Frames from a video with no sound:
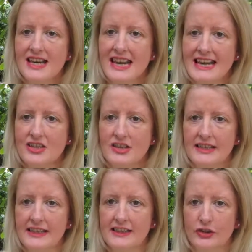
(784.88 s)

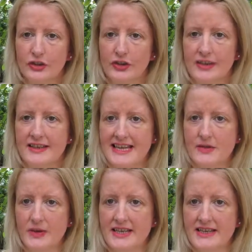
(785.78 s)
Actually look
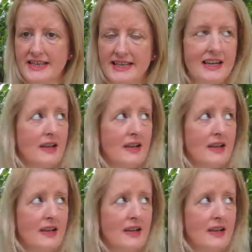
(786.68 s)
that windy,